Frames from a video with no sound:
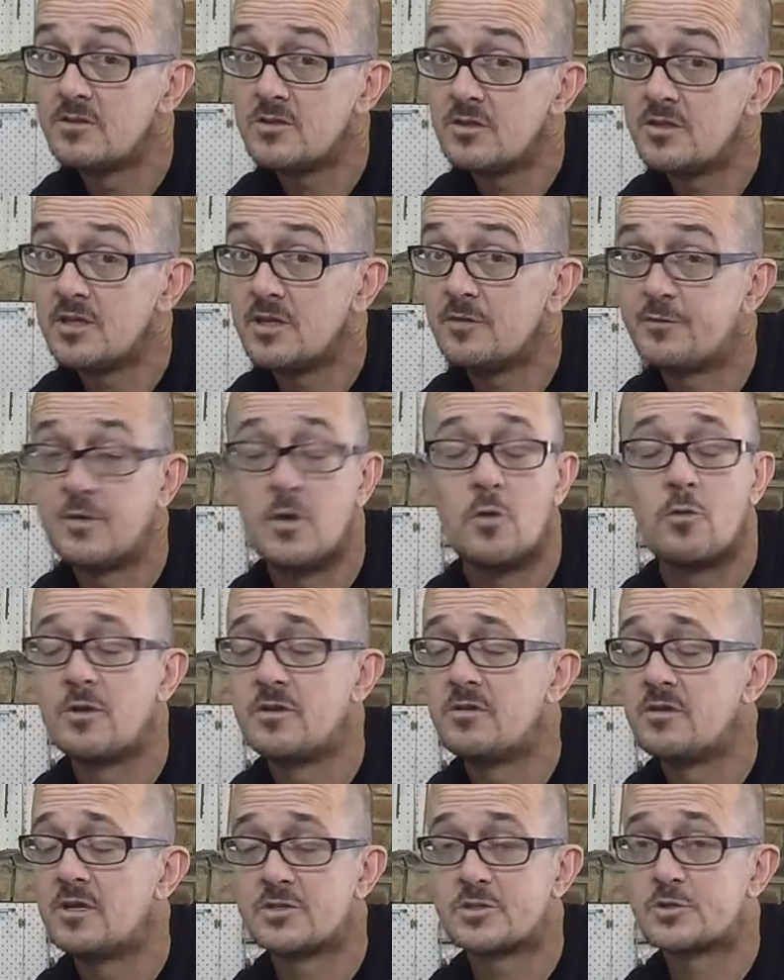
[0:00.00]
If you're
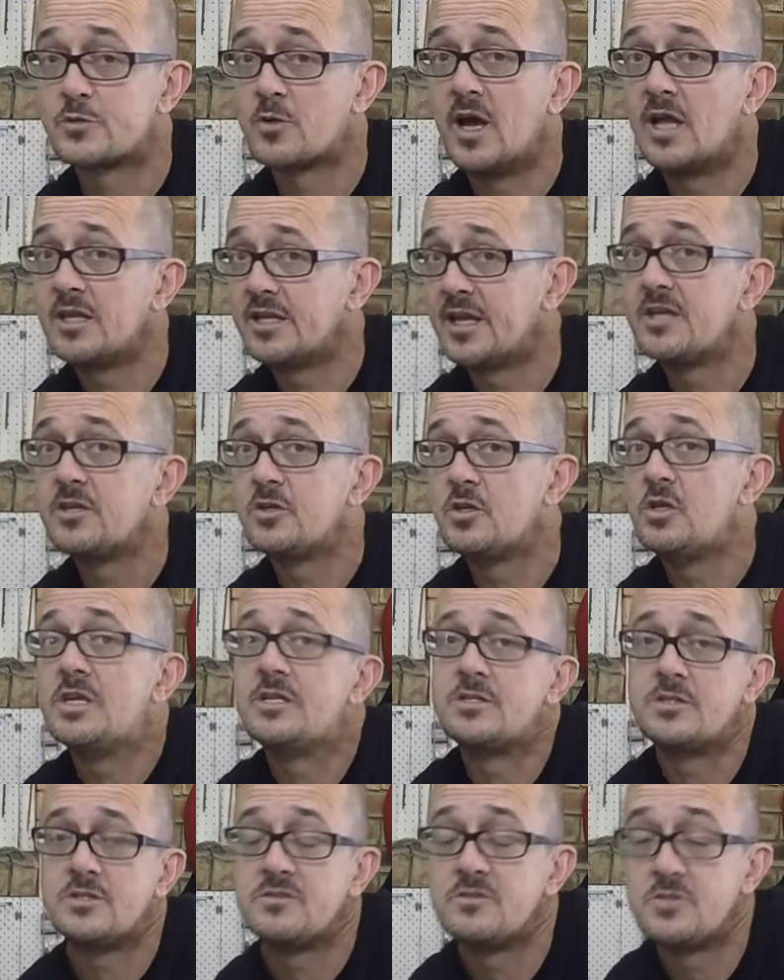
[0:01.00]
in Australia, you need
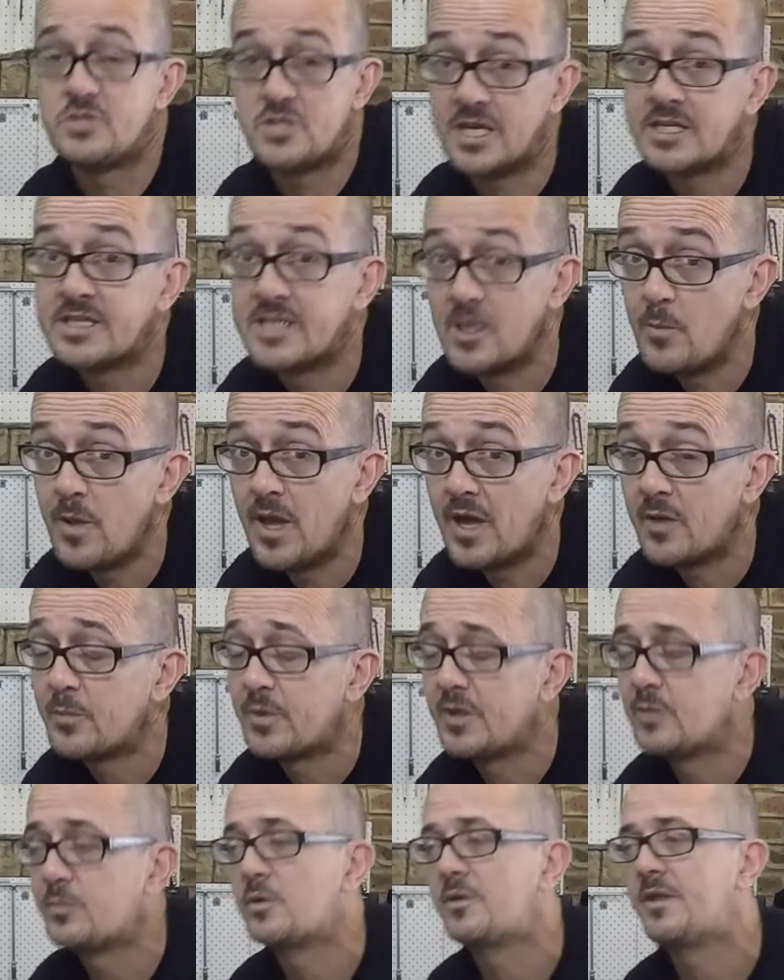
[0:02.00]
to check them out,
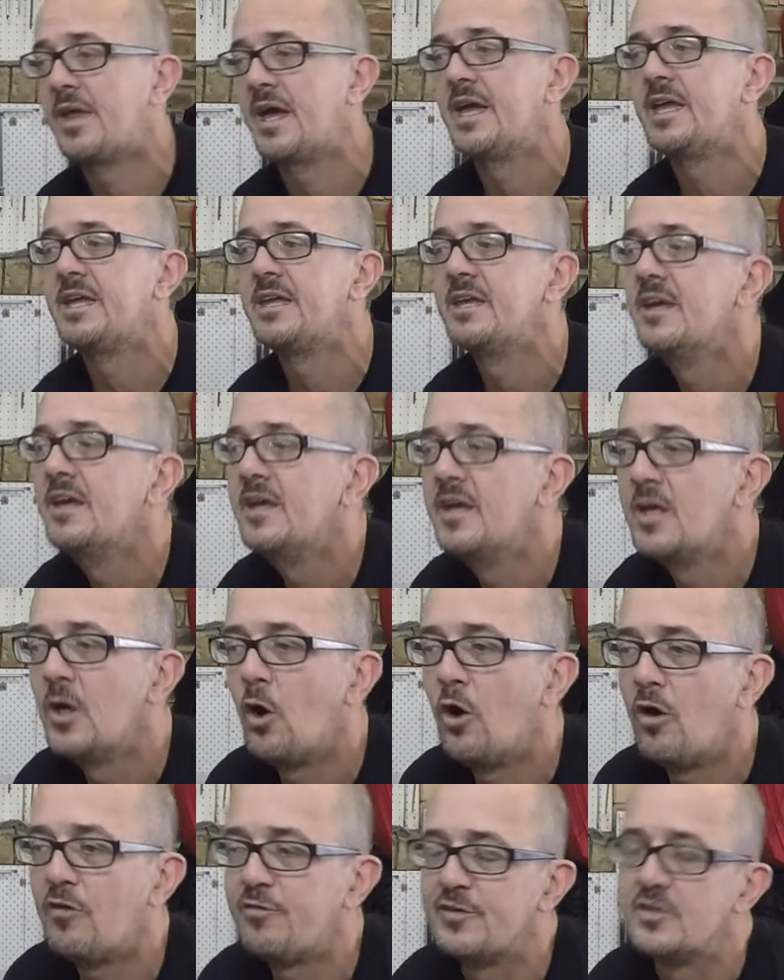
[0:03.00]
people. They
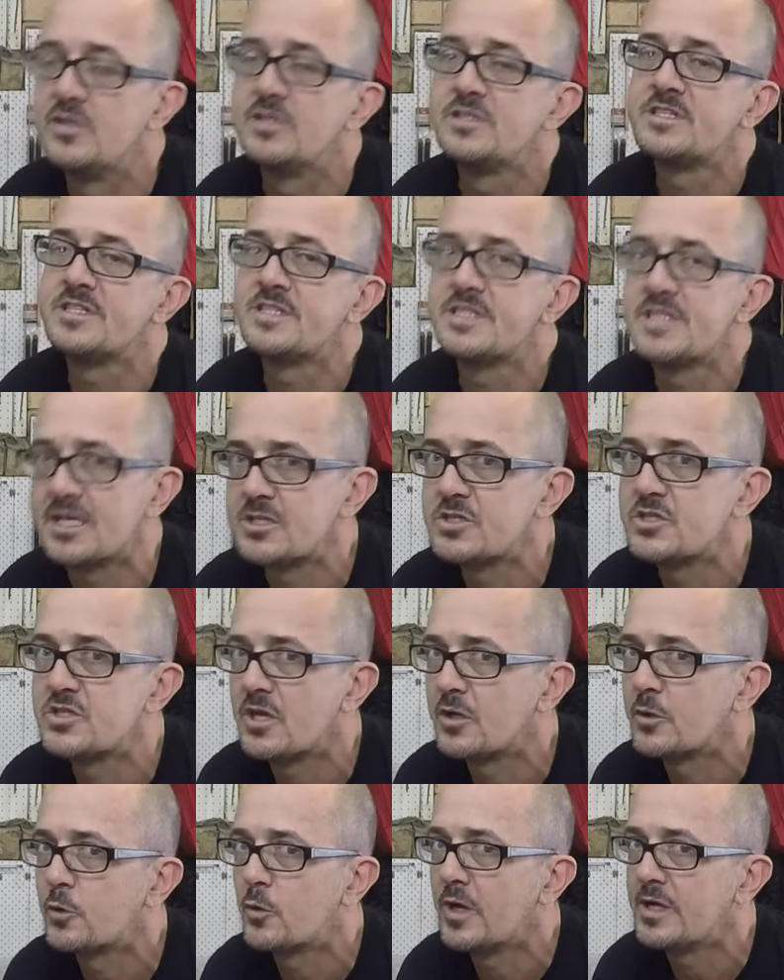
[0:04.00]
offer such a
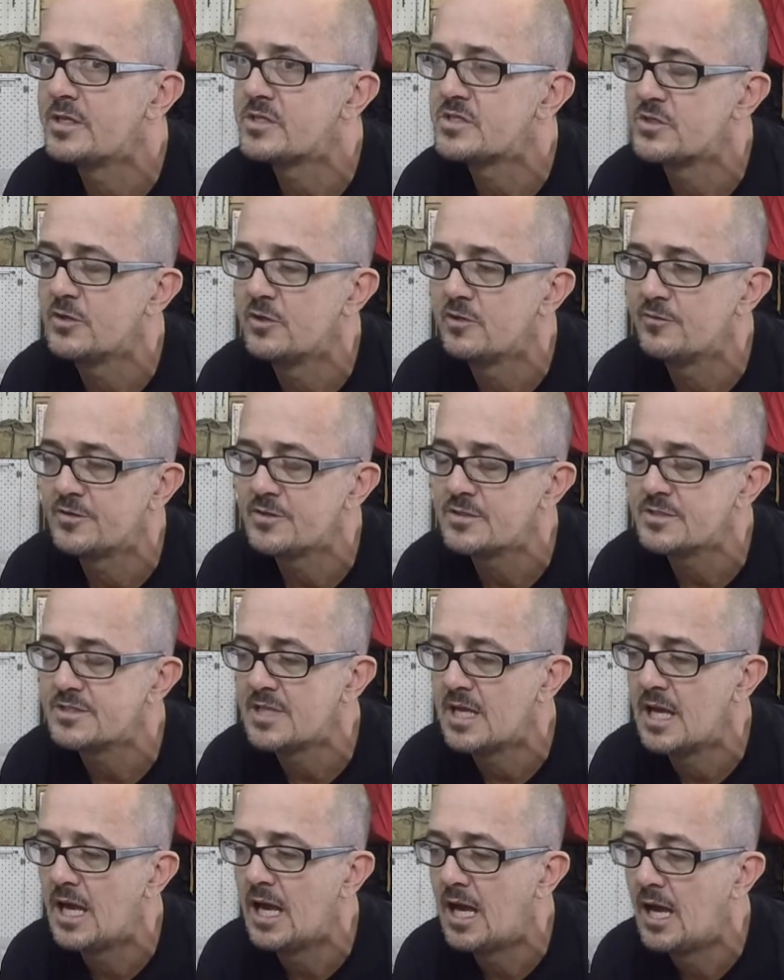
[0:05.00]
great service
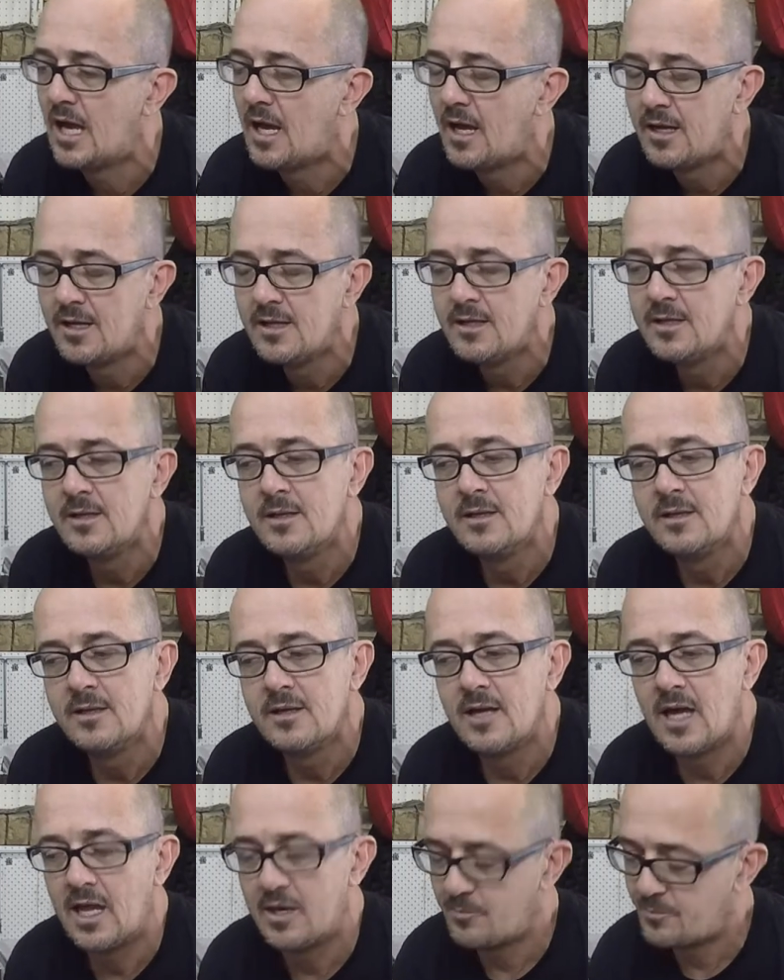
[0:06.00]
and
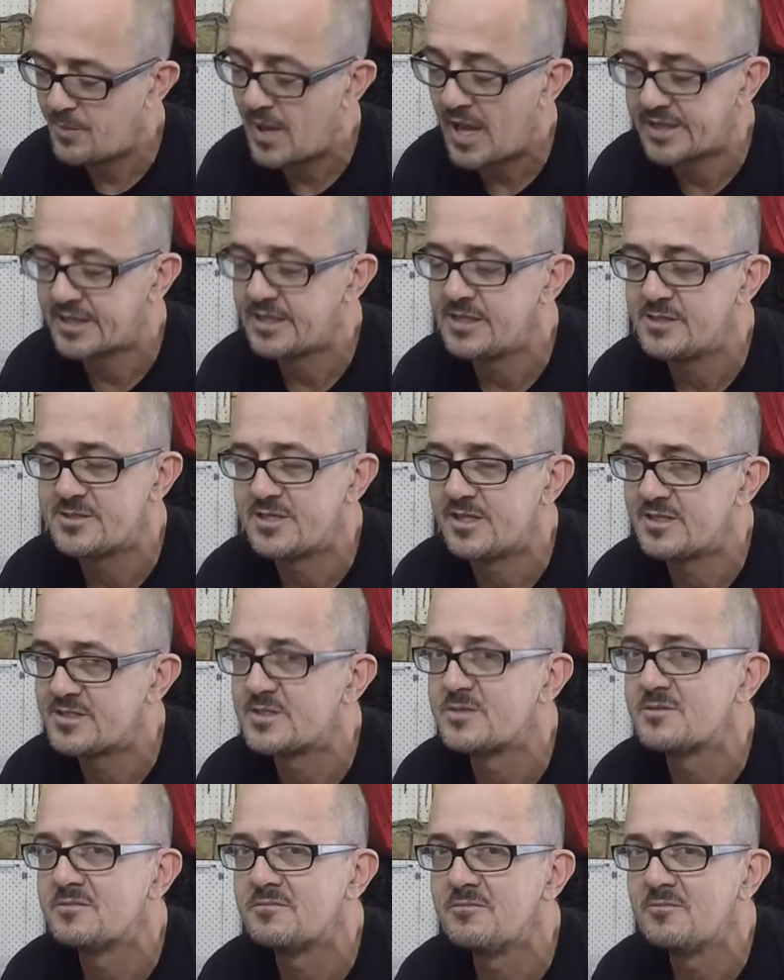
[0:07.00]
a package
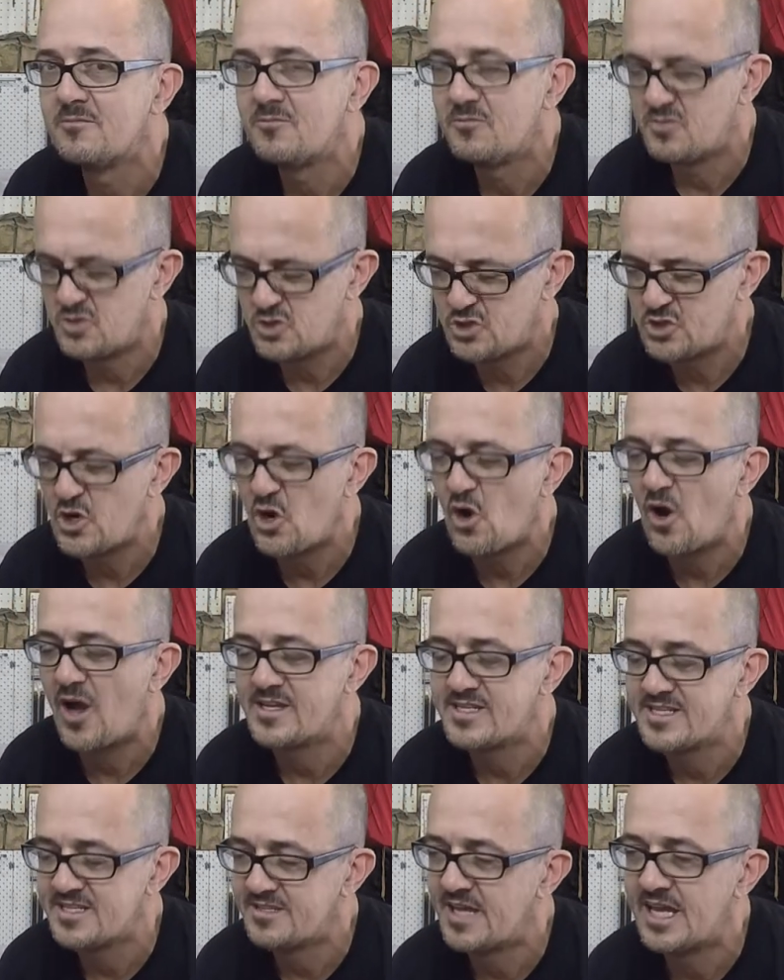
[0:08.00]
that's
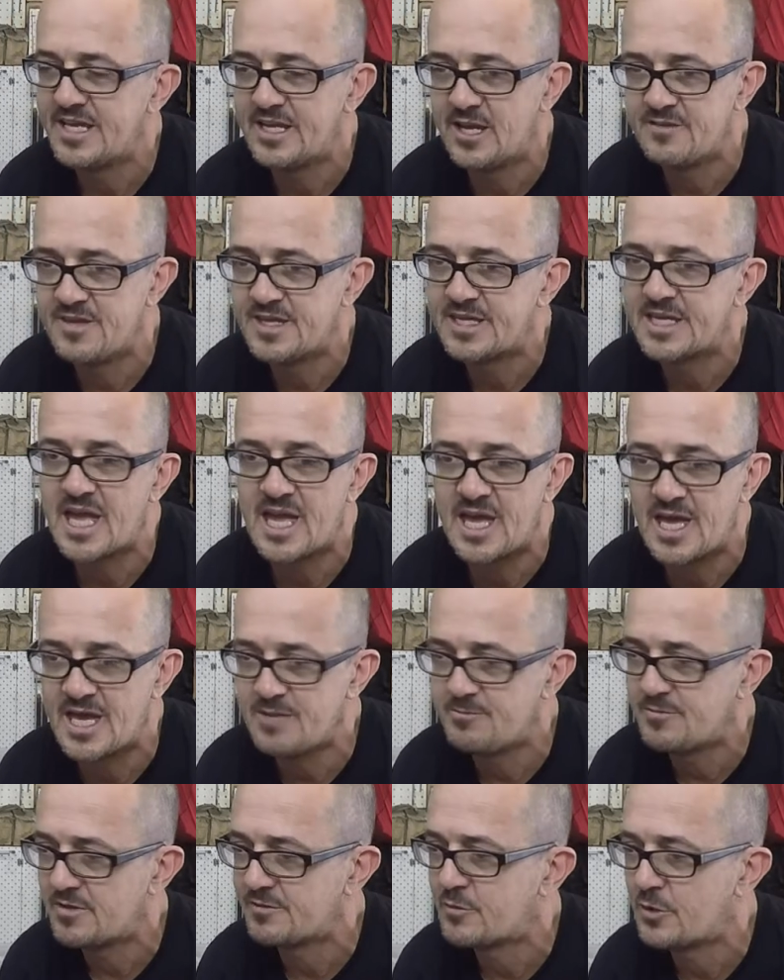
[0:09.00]
tight. They know their
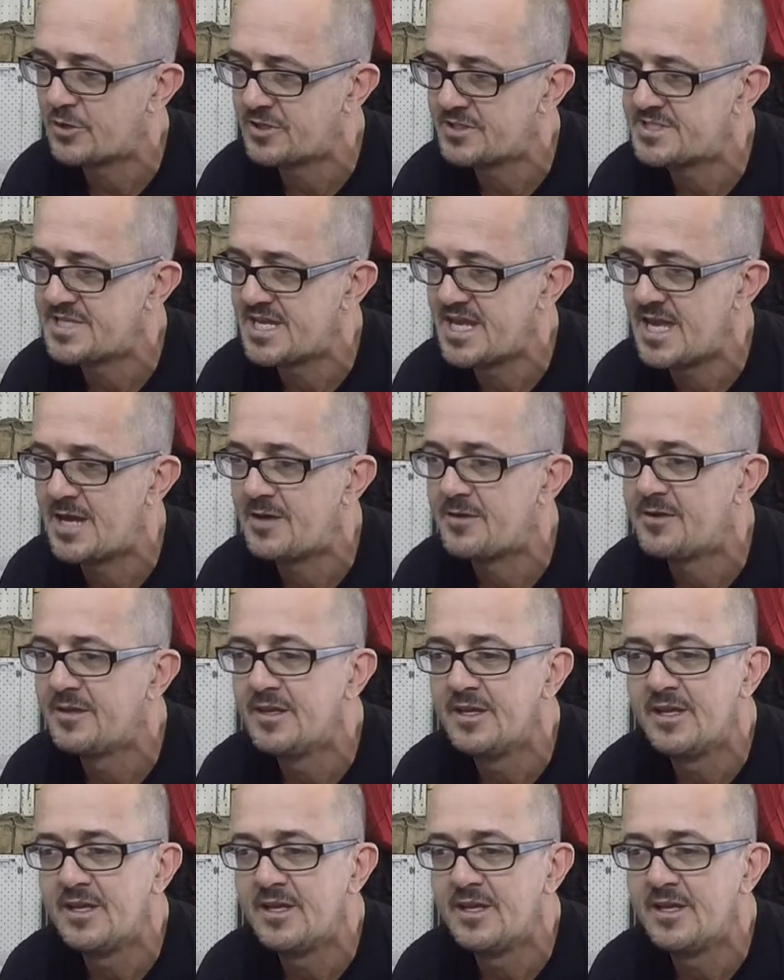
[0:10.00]
game, they've got it down.